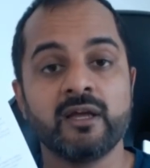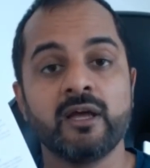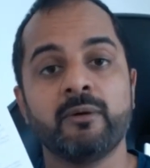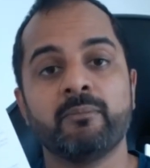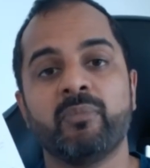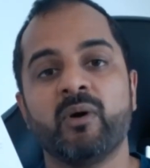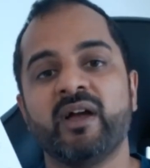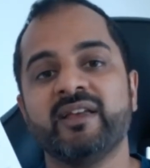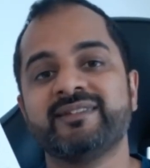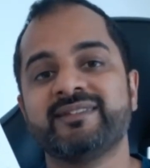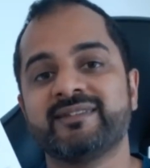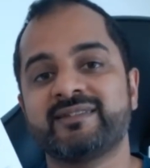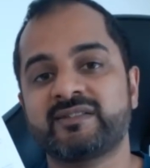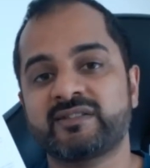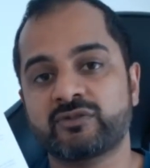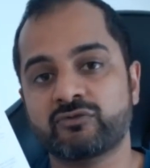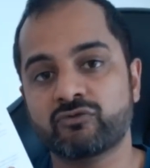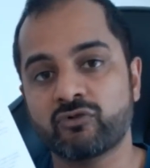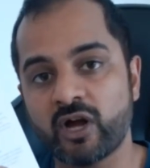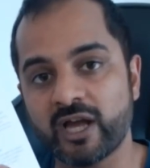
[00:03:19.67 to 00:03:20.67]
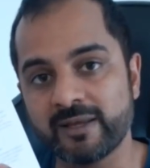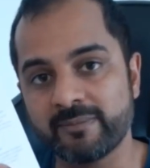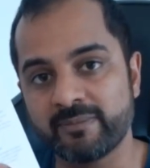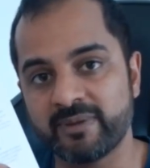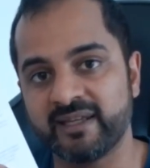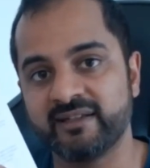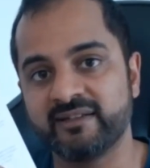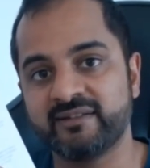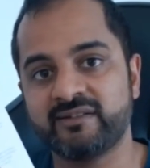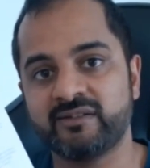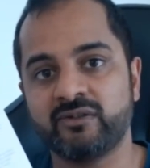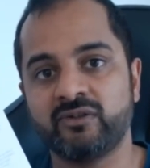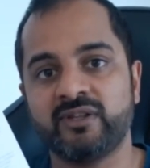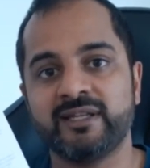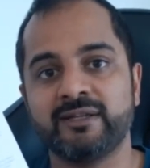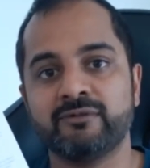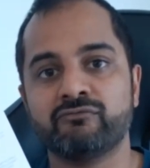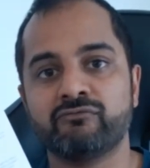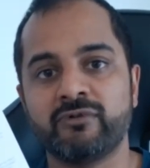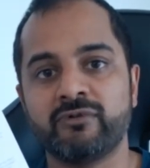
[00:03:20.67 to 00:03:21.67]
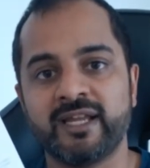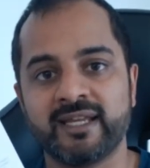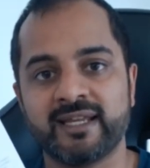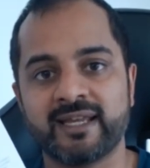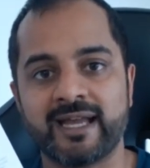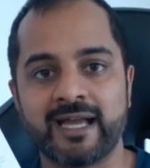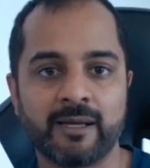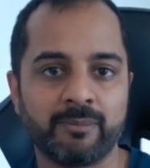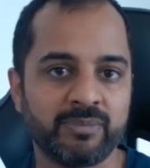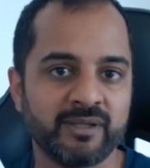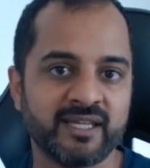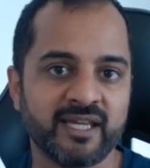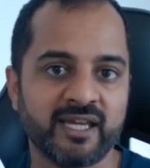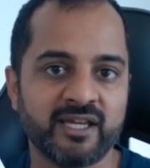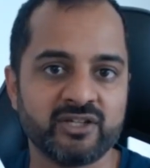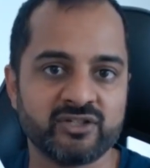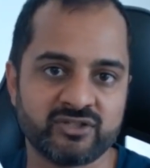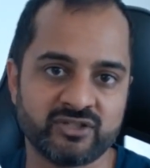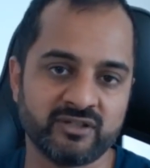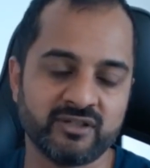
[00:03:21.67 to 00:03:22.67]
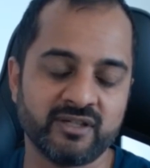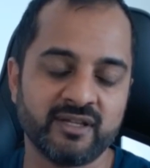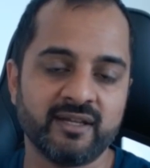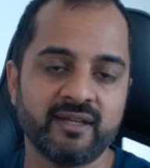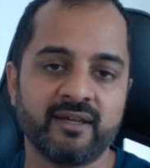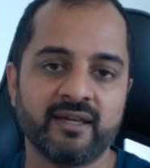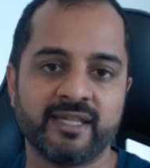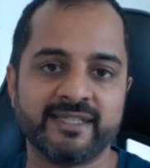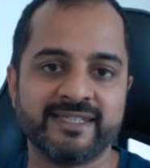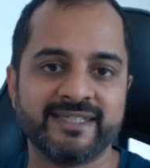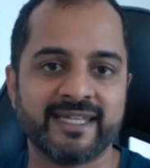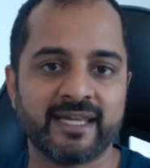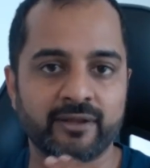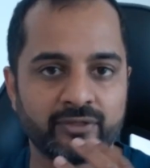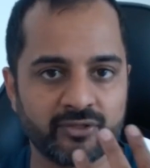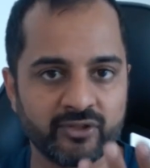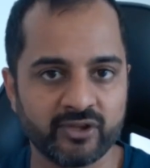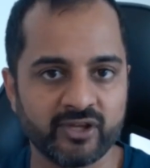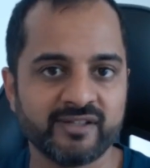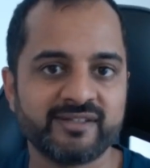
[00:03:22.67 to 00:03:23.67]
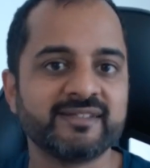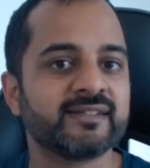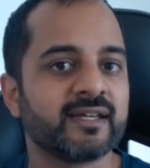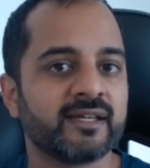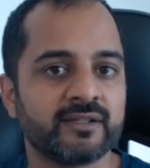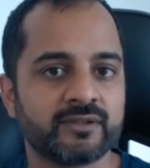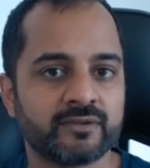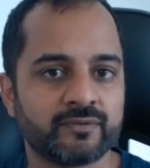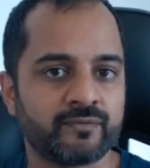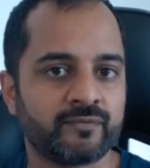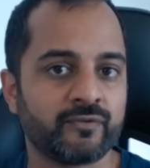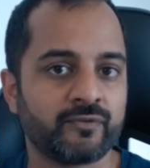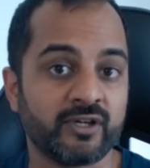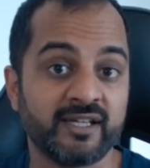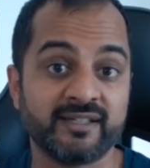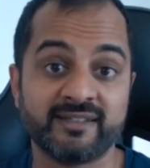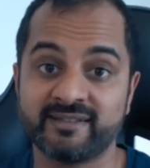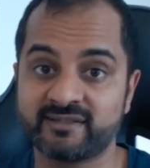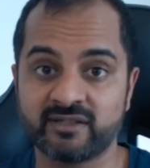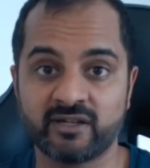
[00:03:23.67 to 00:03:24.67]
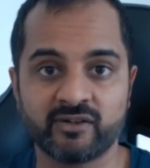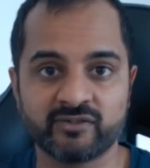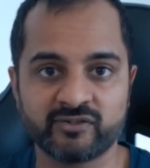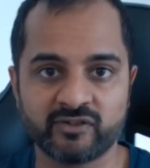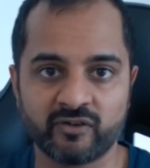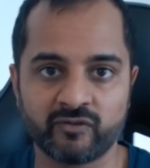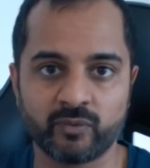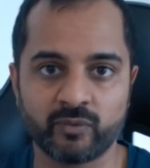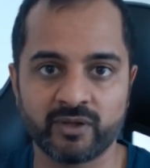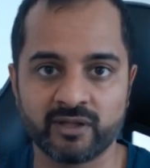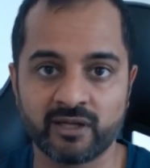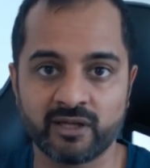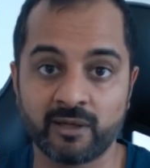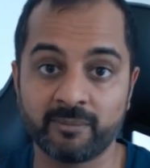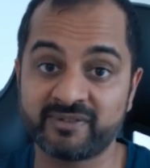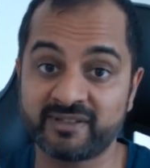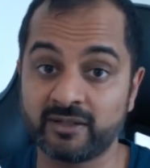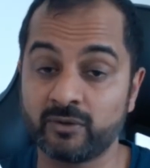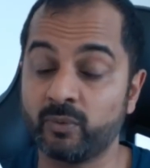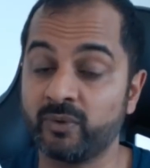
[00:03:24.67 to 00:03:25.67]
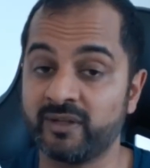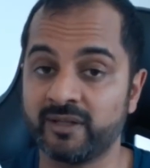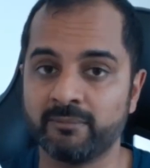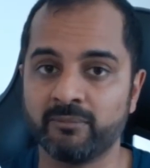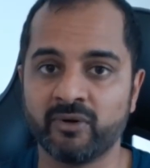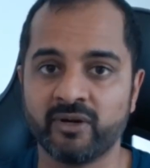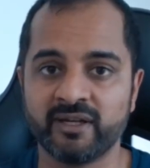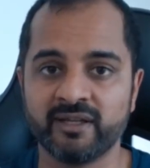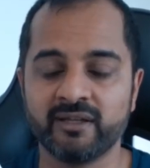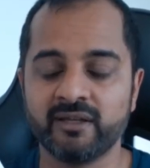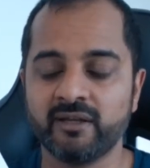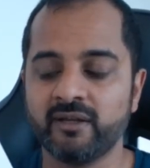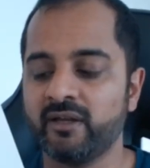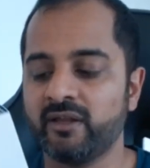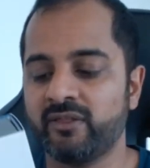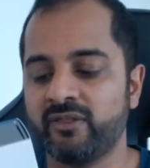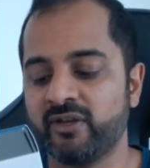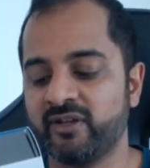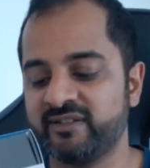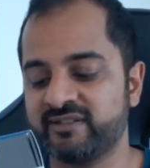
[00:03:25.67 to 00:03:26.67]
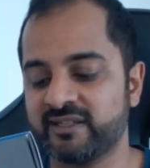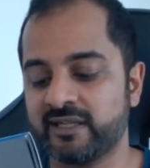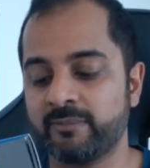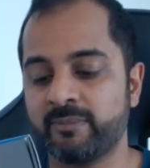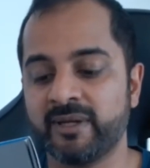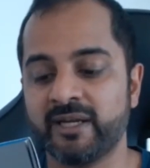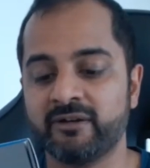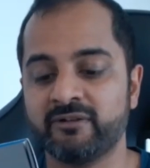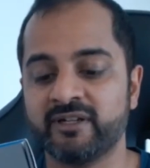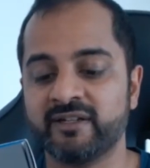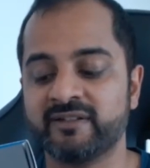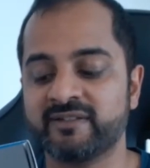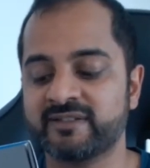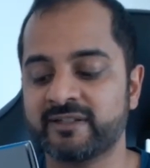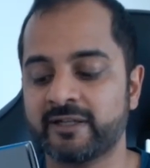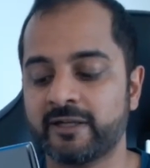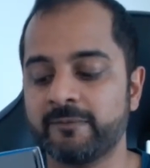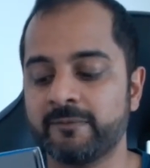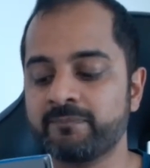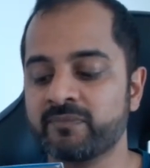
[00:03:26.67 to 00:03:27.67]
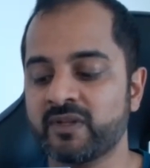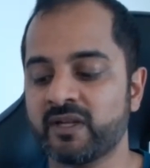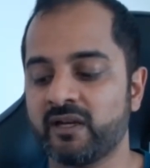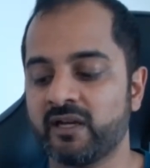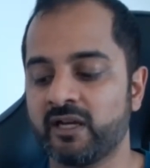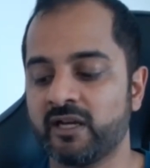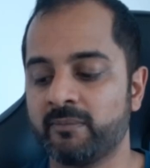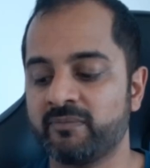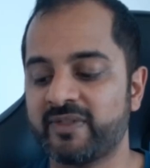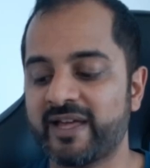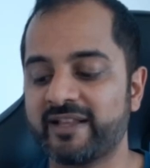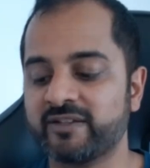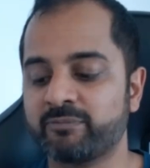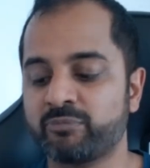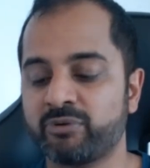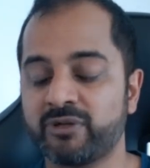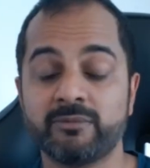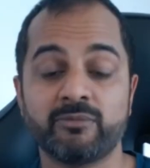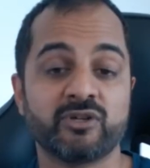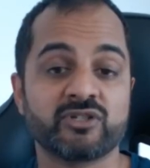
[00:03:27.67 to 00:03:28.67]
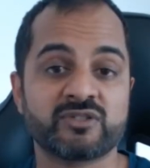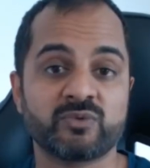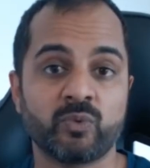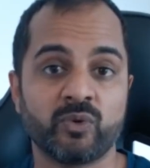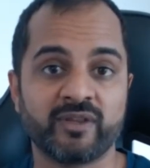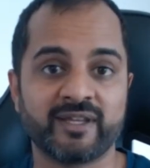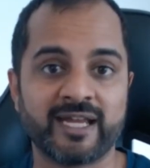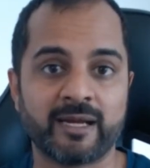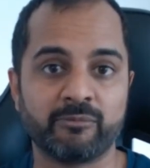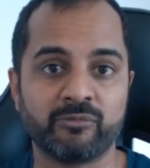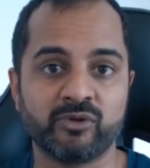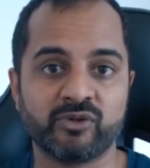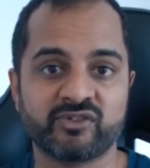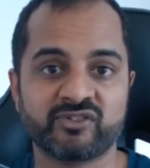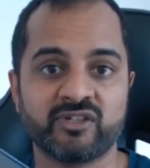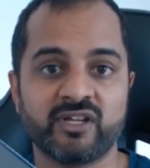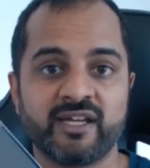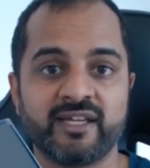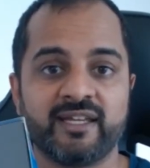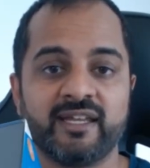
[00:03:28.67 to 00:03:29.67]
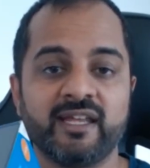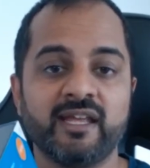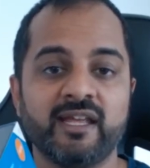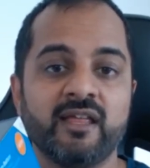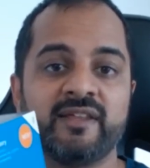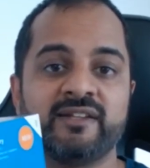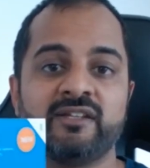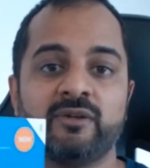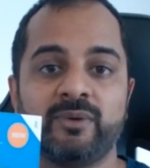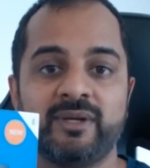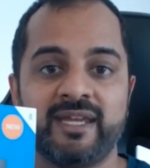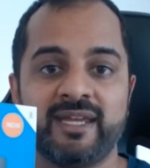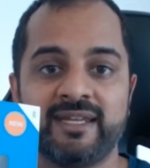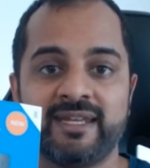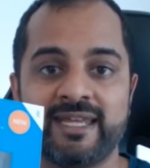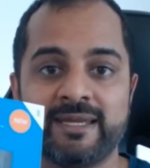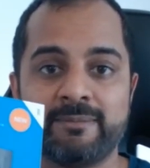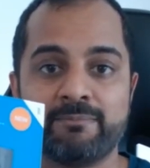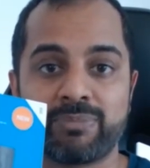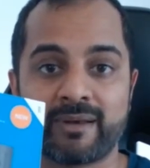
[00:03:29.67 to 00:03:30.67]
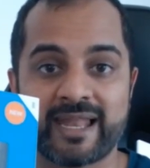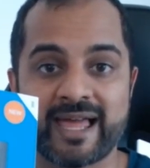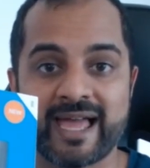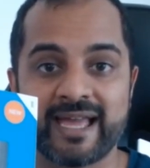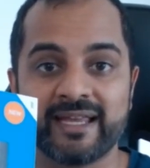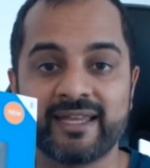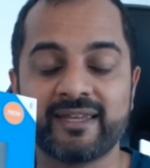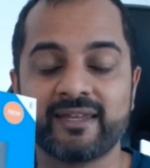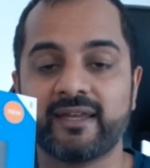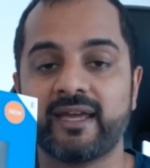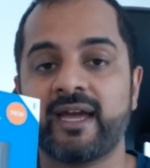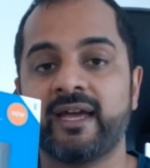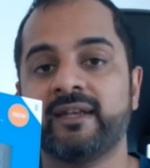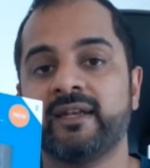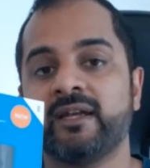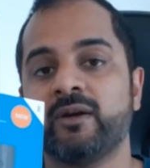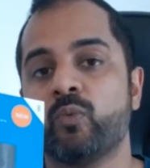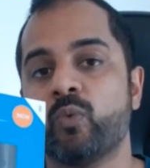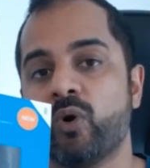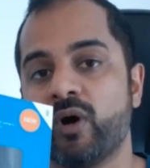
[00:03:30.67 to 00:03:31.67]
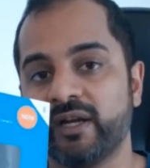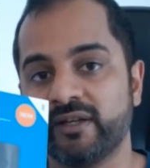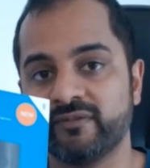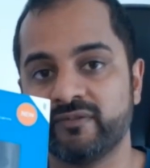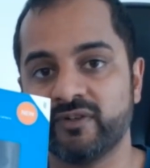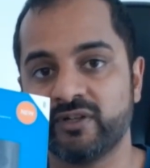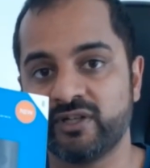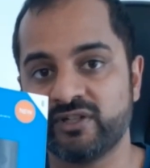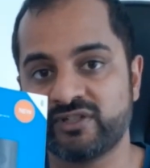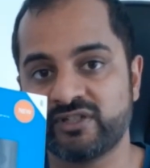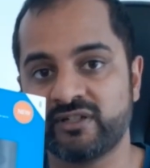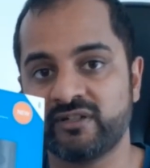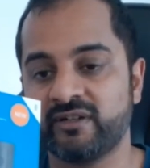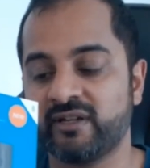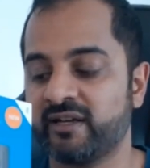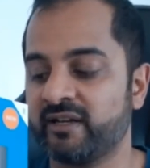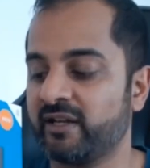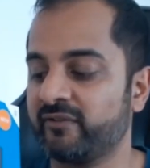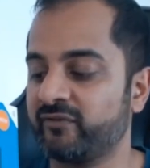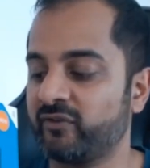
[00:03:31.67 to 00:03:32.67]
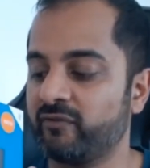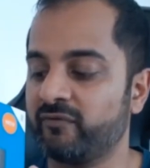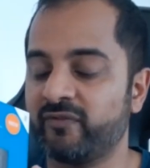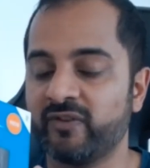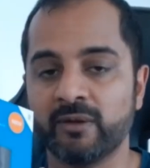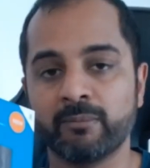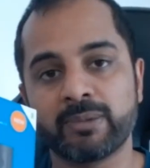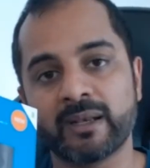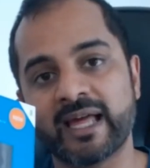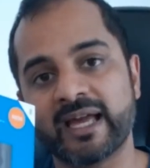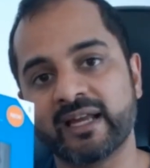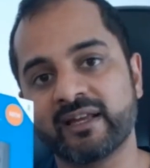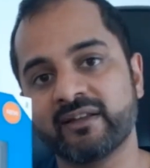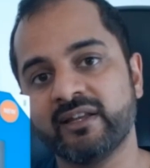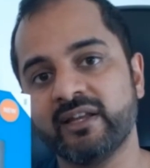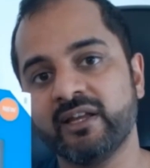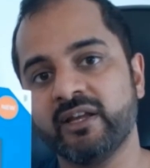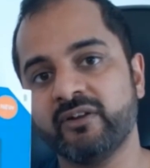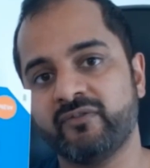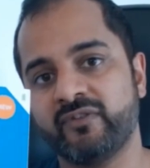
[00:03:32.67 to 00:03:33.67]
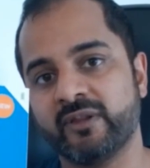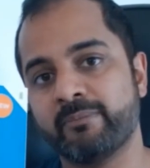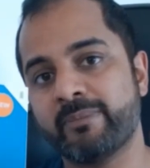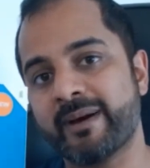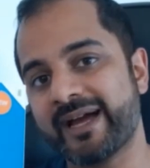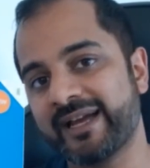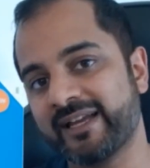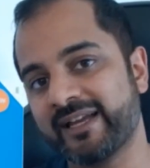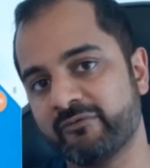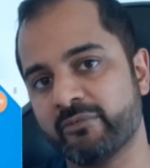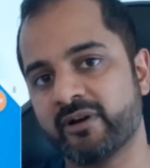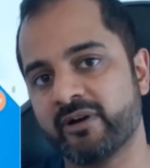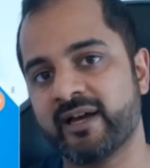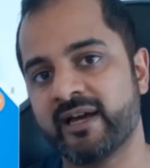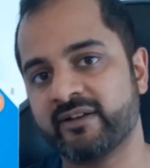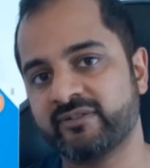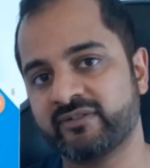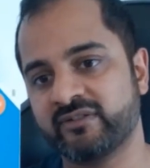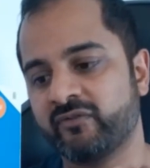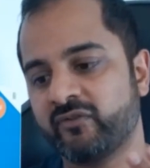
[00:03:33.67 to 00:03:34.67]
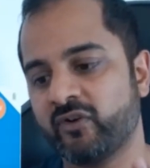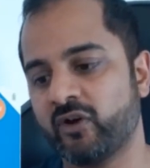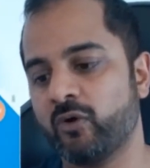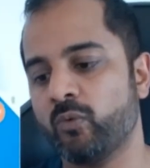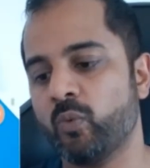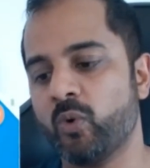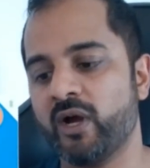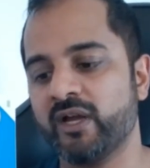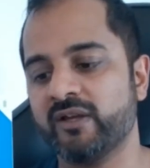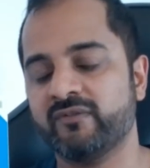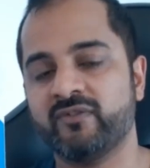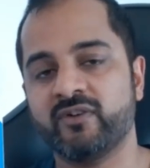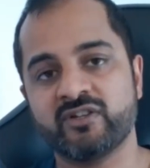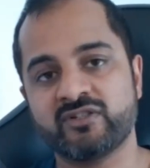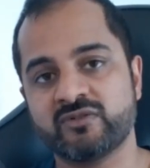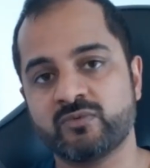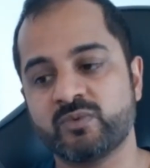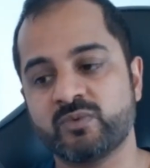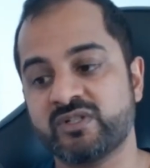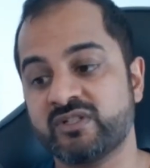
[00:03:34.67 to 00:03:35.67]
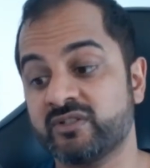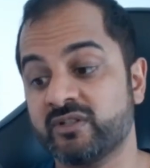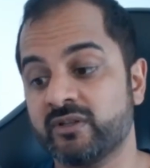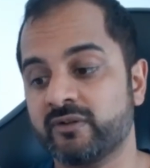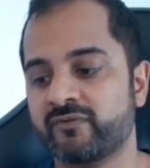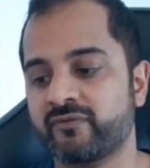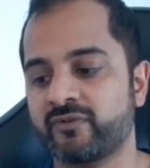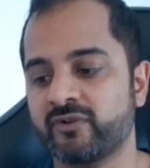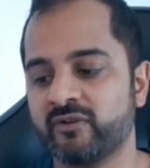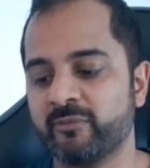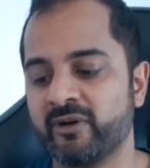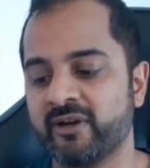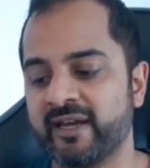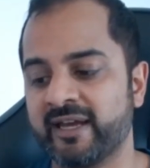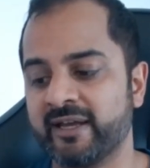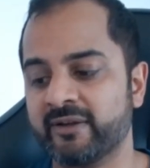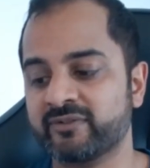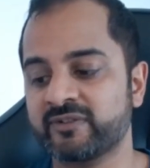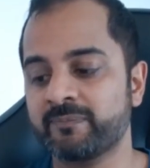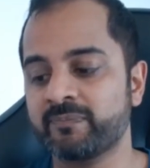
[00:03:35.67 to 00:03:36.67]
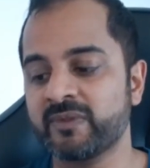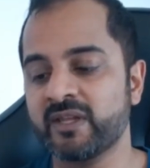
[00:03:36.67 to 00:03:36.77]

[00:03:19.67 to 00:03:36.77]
by subscribing to the Ring application, and you get 30 days free to start off with, and I'm still within my 30-day period. So that's pretty much what the camera looks like. They do it in a black and a white version, and I've gone for the black for the back of my house, and I've got a white version which is at the front of my house.